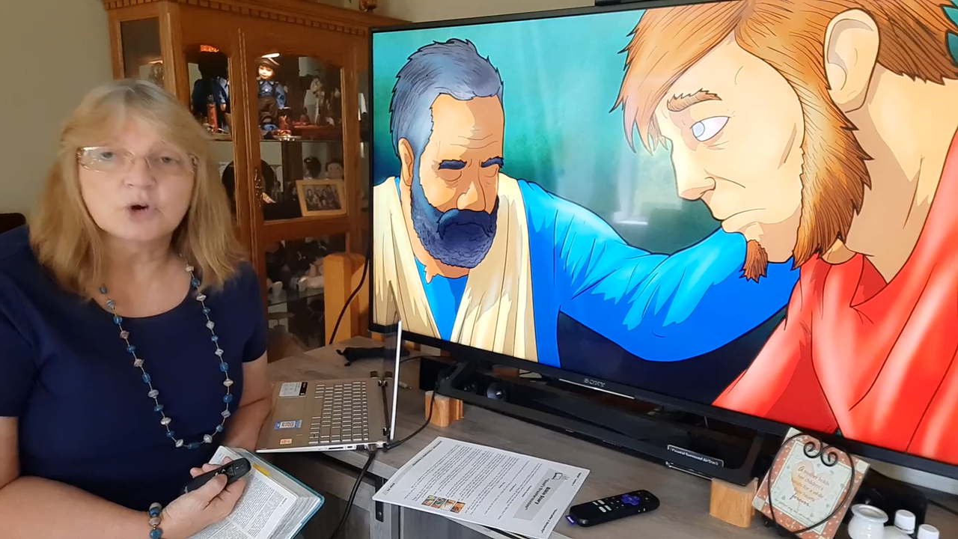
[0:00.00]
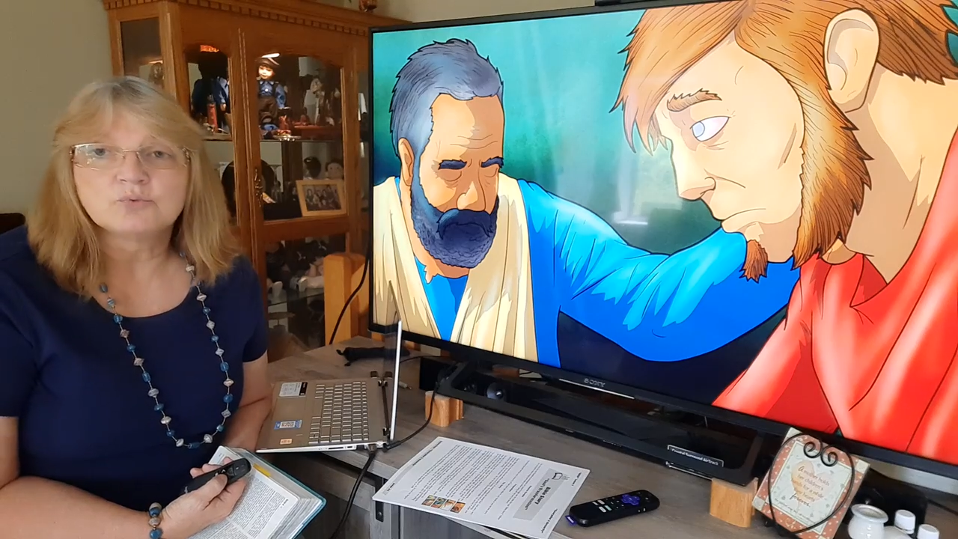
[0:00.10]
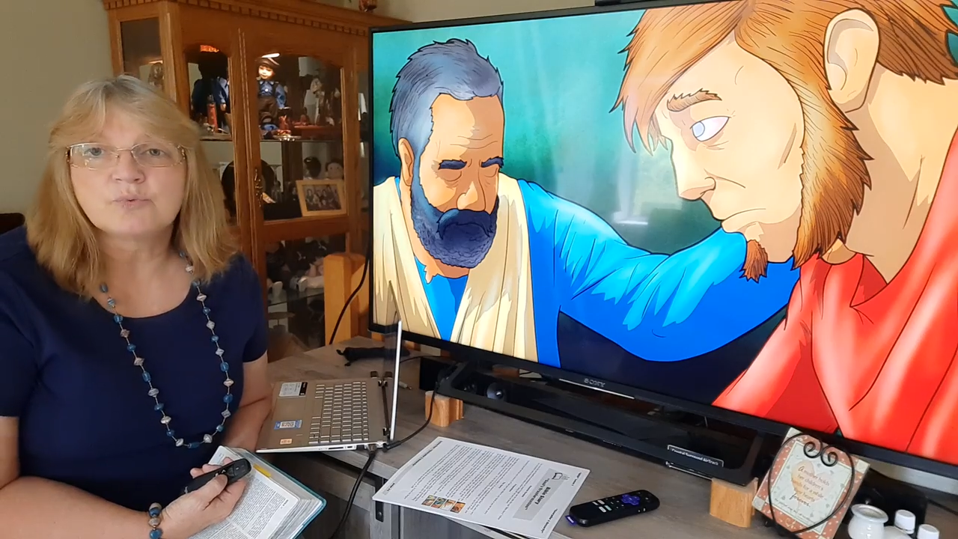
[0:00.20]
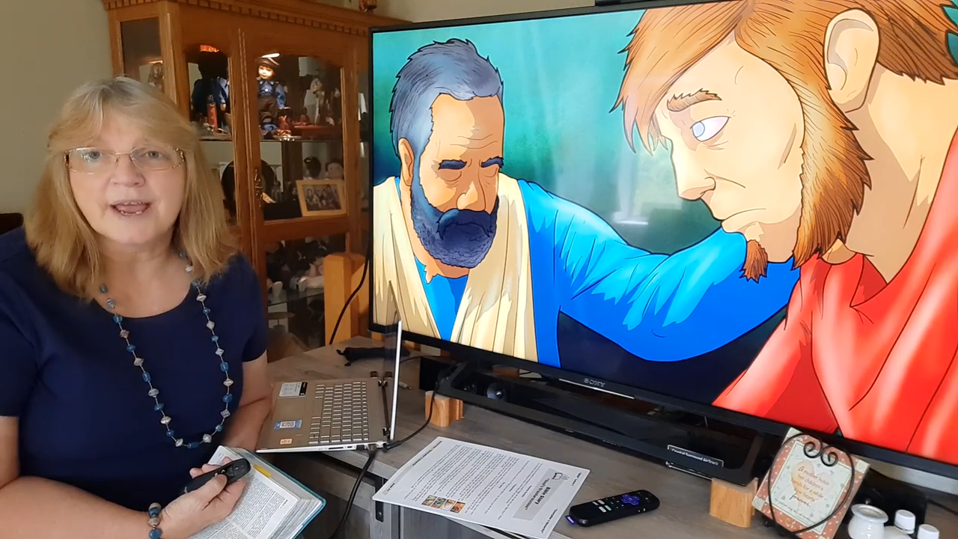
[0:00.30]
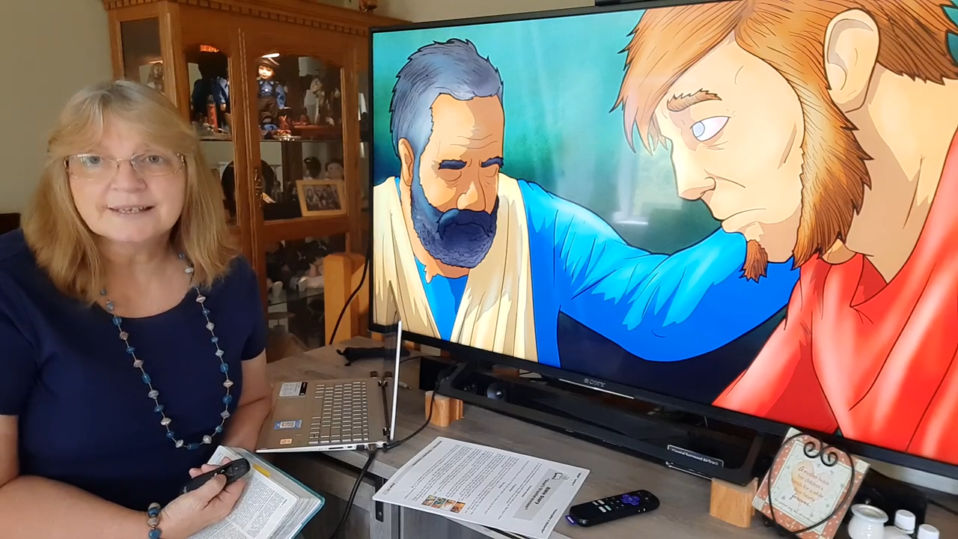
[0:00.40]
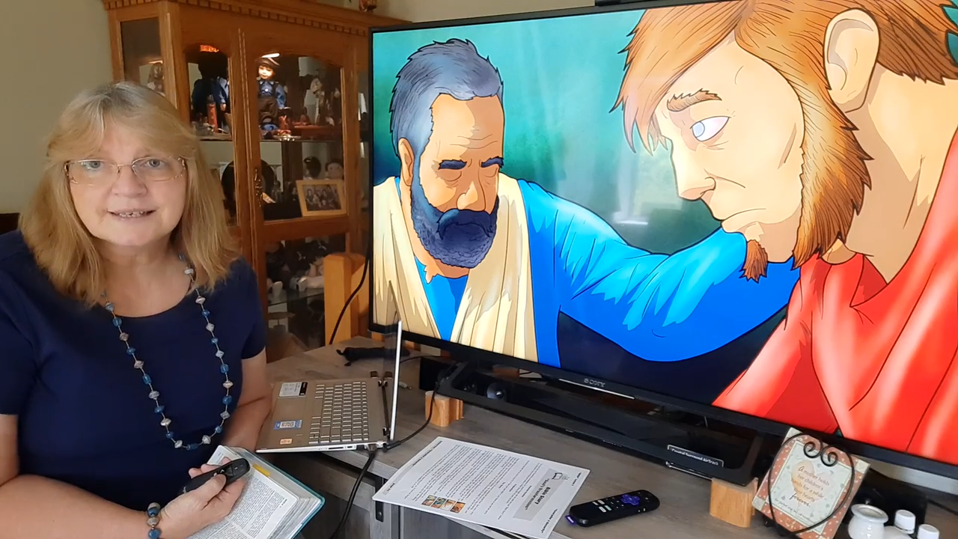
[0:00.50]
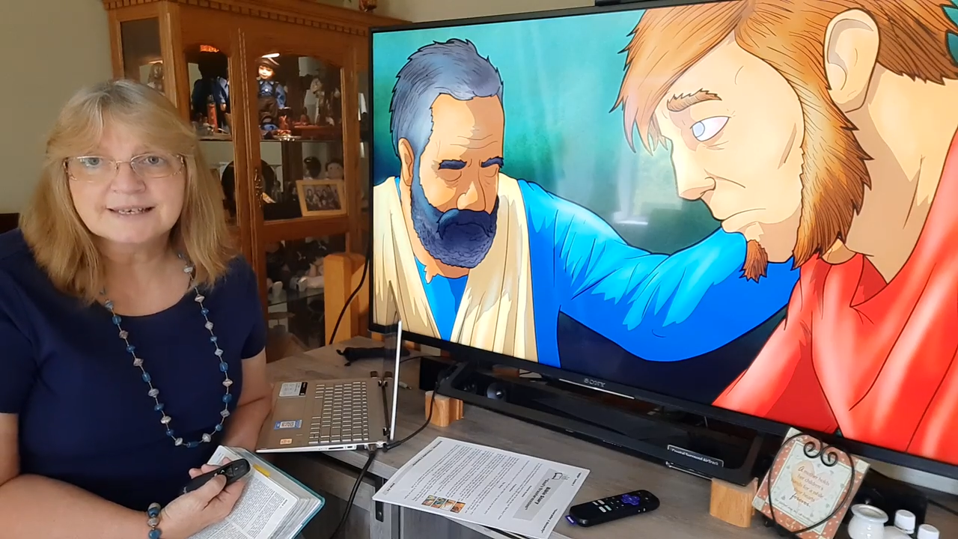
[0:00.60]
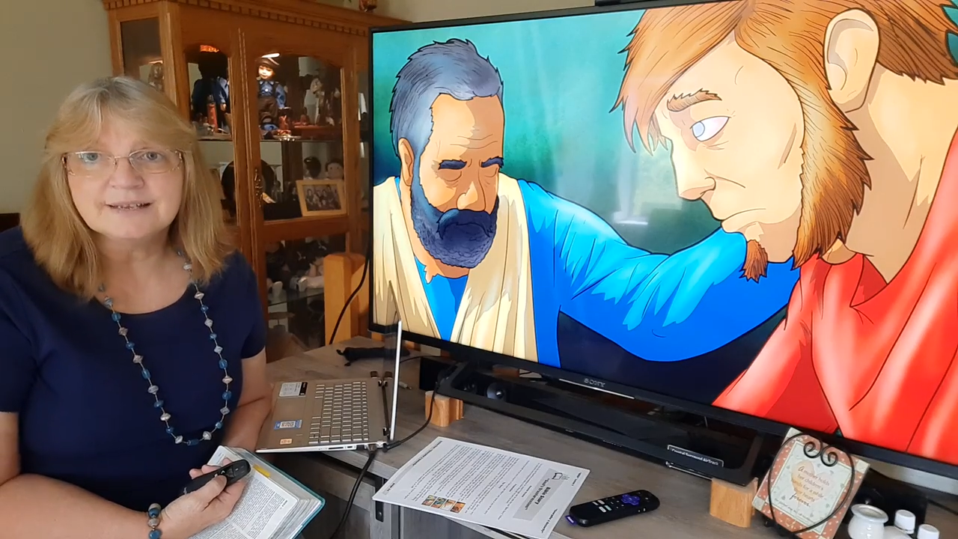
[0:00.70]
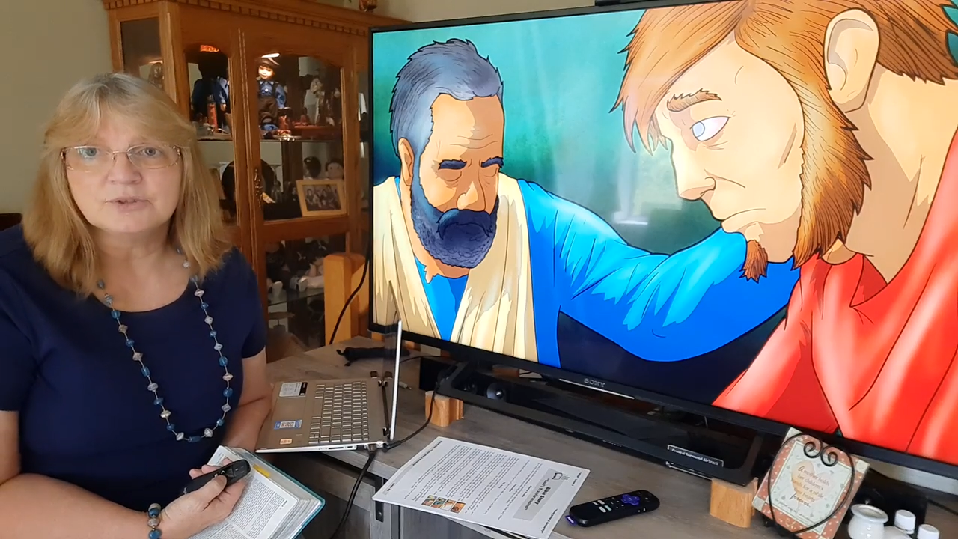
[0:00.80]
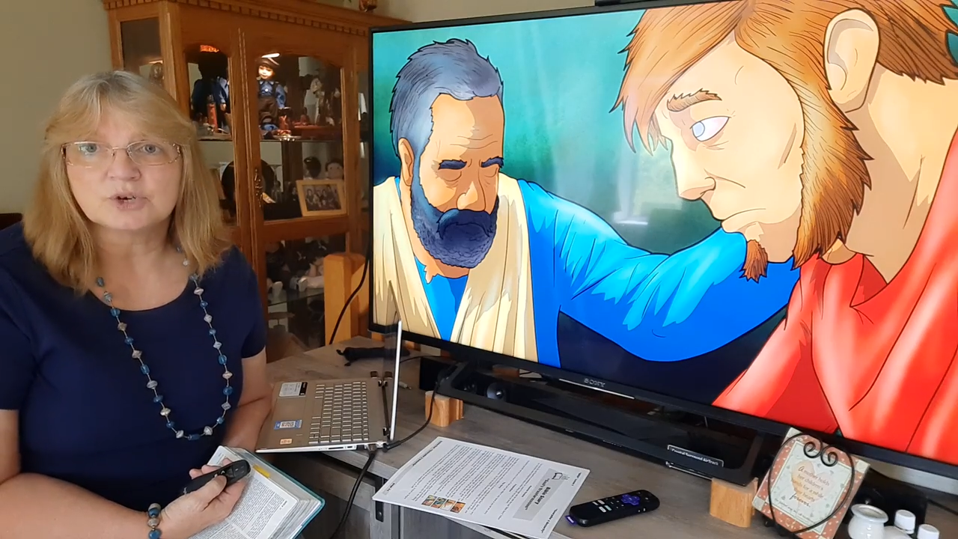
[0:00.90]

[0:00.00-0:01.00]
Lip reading: arresting the